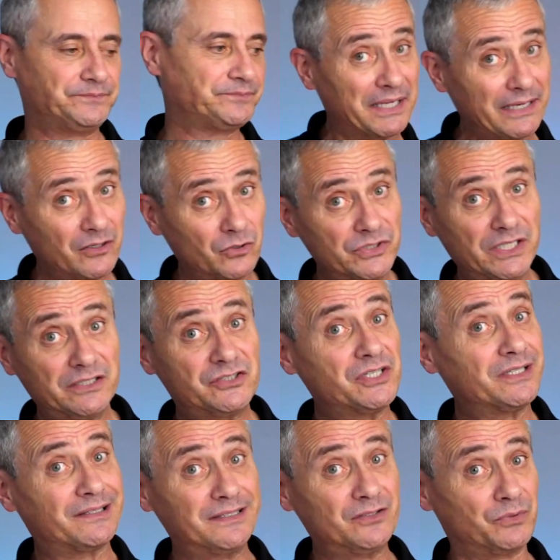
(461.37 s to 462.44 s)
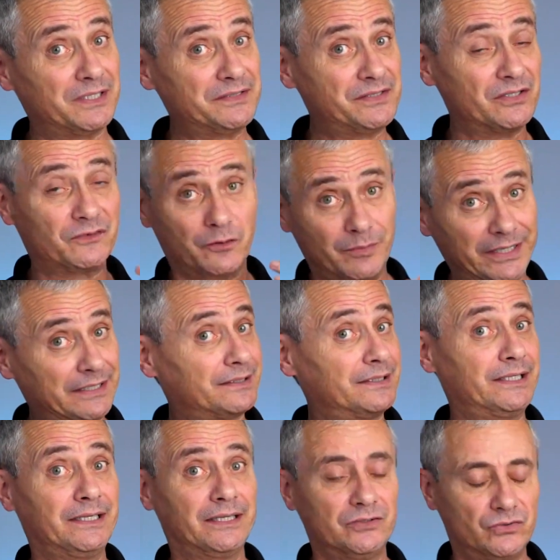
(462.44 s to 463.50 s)
But I go diligently twice a year for my
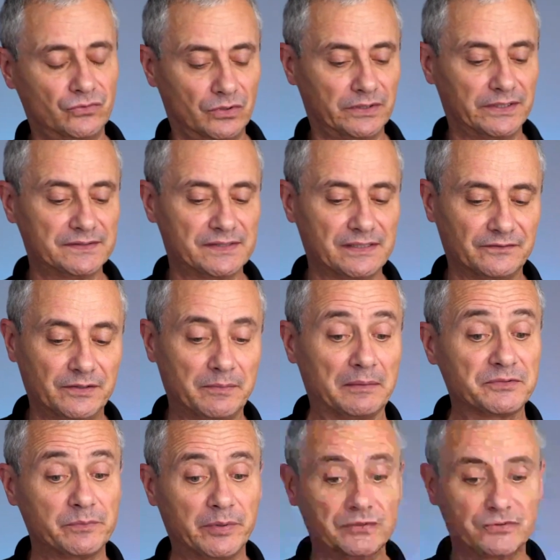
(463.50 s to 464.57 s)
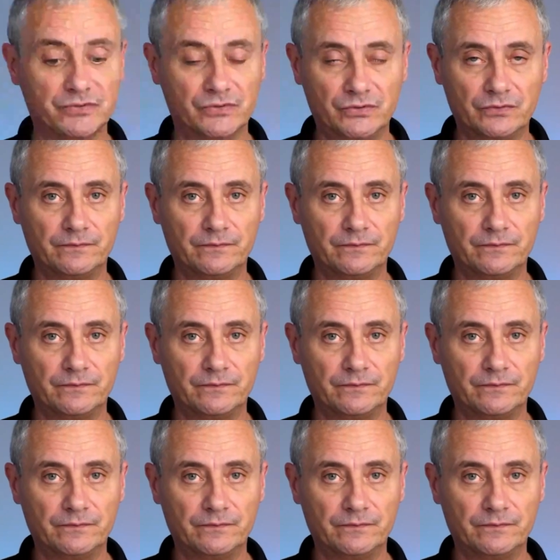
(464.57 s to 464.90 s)
cleaning and do all that stuff that I'm supposed to